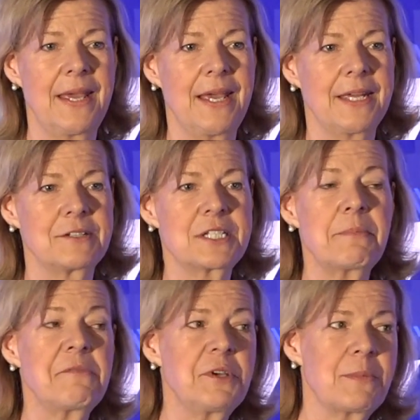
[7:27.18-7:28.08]
Now, some
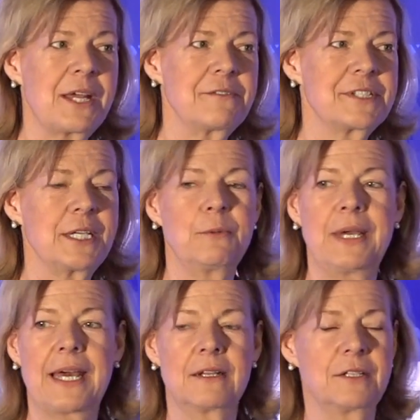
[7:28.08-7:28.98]
of you might have seen we
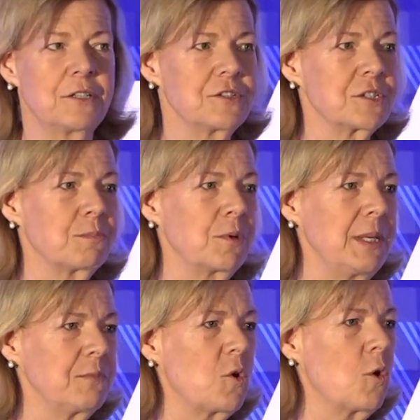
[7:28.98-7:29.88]
had a little
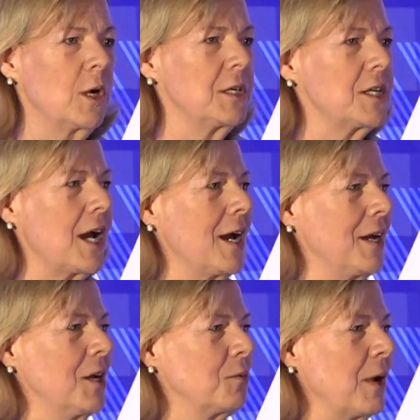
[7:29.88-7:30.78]
Supreme Court
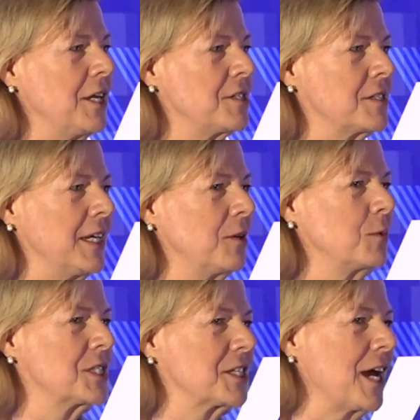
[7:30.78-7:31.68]
race in
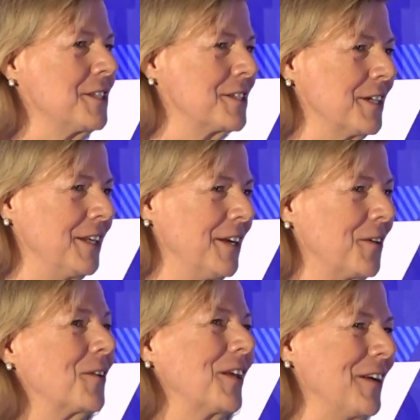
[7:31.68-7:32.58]
Wisconsin
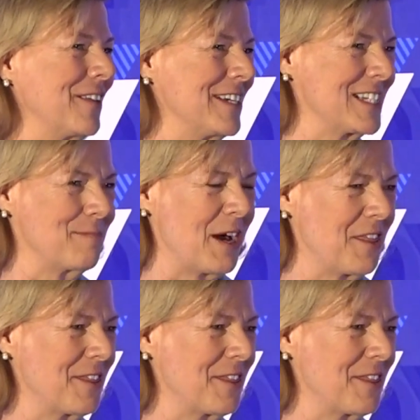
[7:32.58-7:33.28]
earlier this month.